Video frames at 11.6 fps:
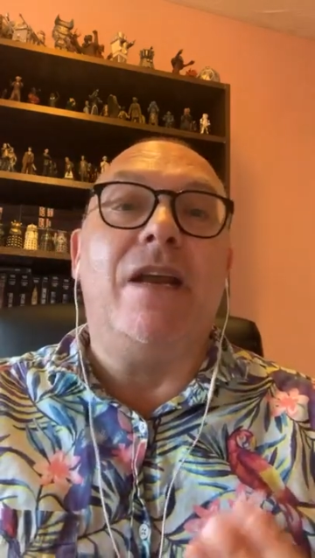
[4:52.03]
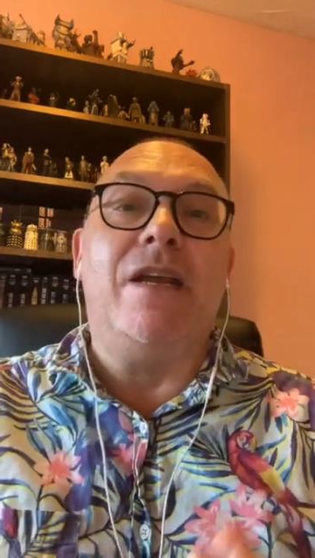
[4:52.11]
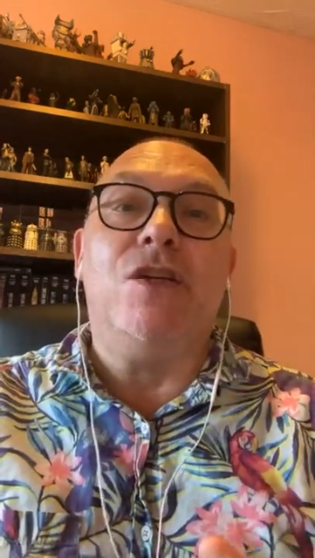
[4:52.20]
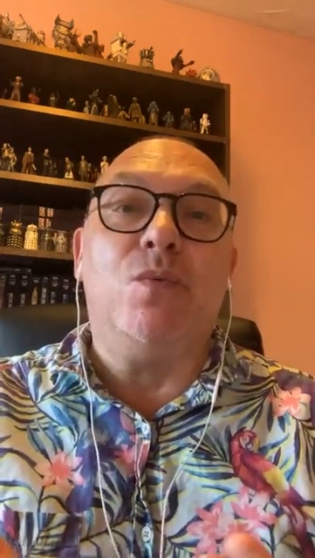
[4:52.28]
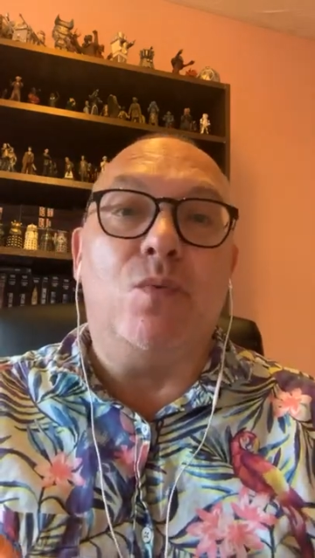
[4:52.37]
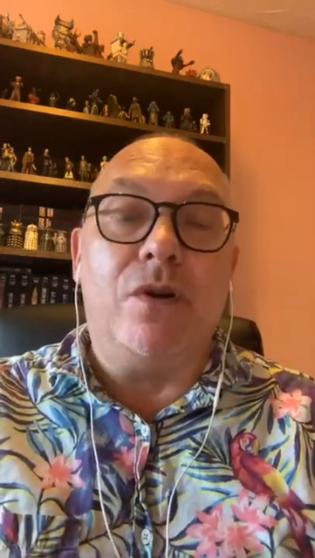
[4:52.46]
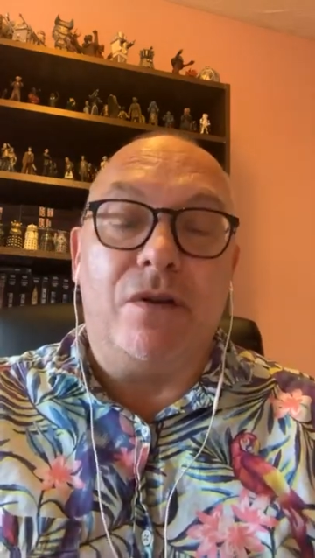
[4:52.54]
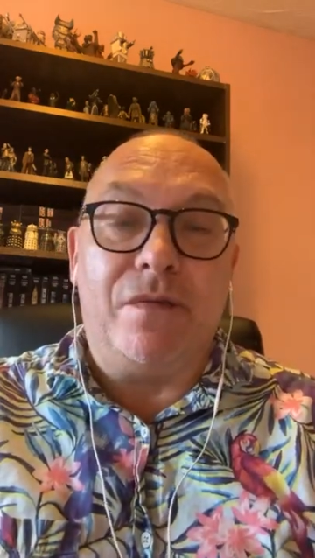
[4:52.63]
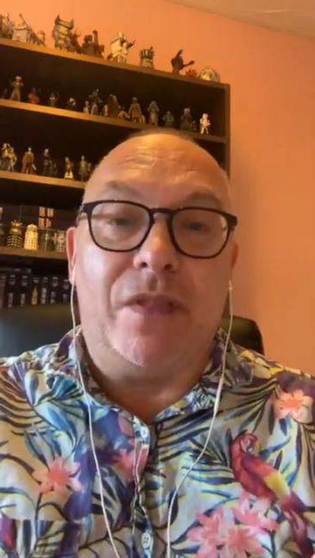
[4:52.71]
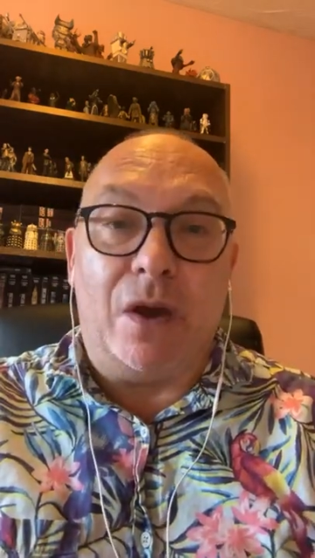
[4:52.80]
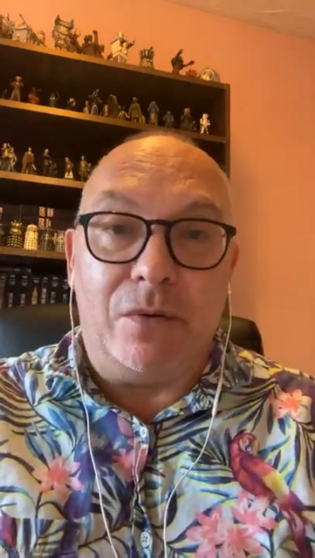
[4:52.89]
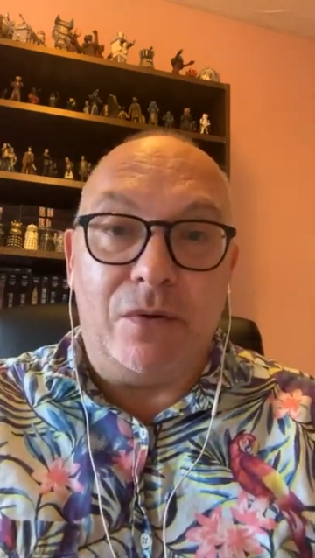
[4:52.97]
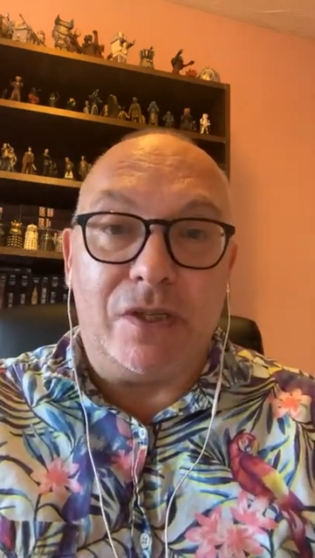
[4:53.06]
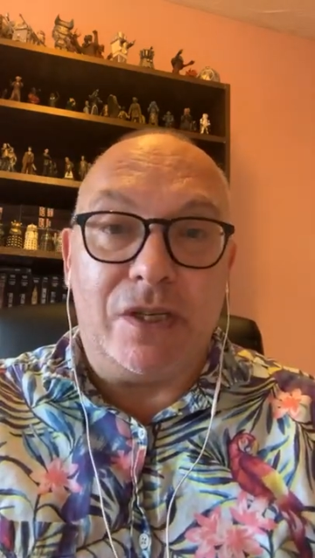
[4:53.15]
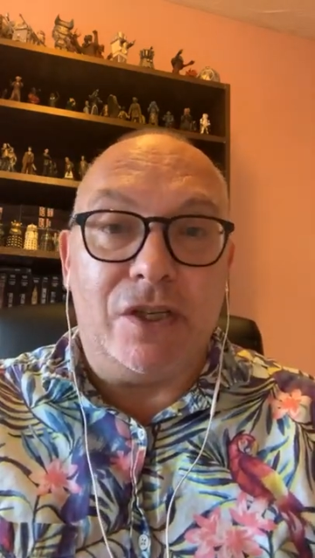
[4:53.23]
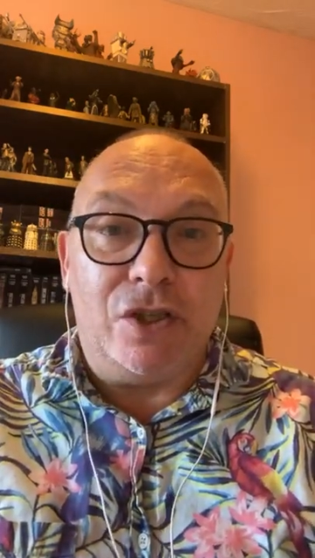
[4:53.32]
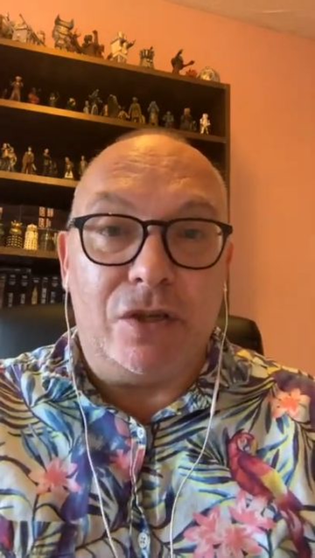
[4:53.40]
and each one of
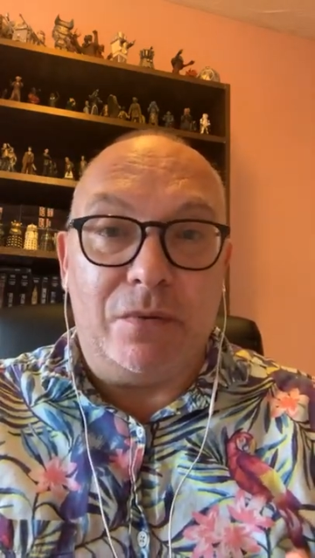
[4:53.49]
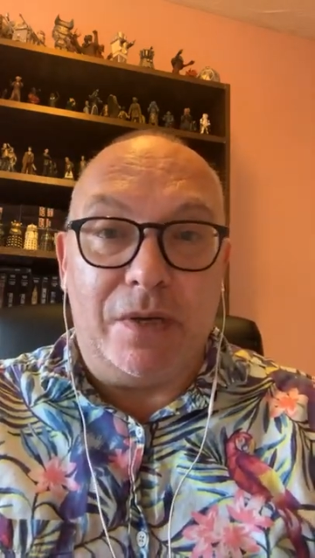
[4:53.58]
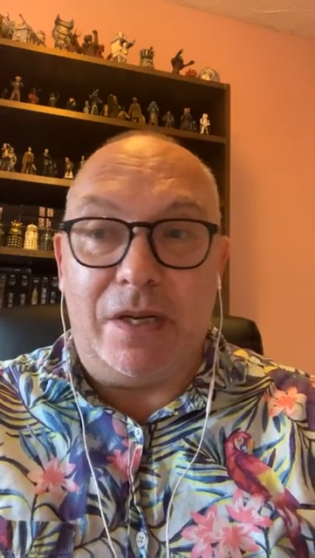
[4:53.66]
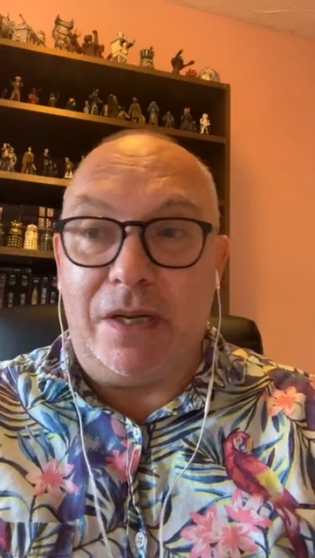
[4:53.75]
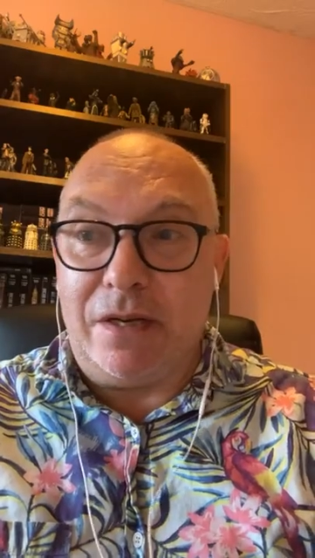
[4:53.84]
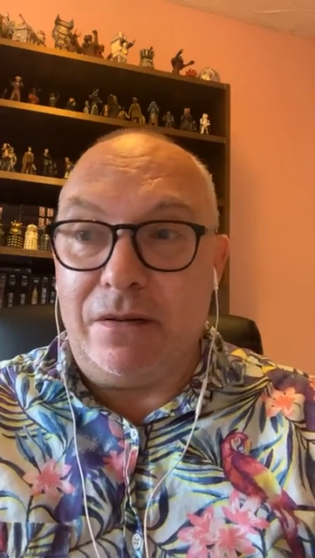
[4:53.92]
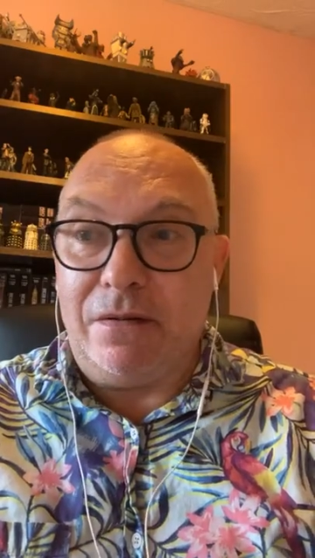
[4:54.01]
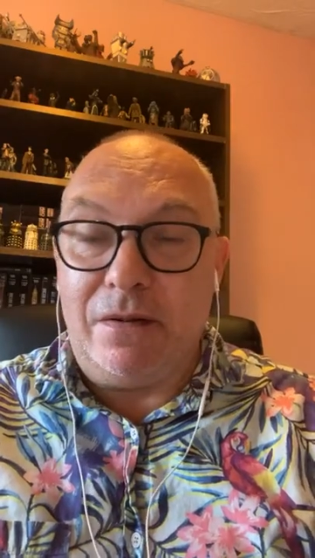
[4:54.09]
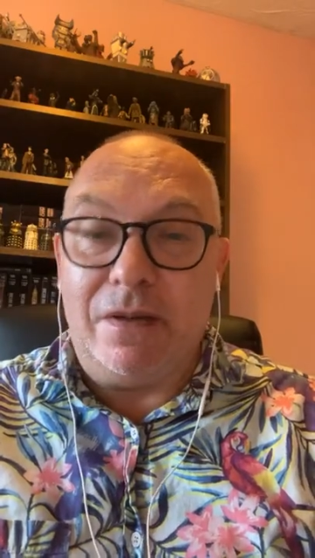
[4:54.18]
those is unique.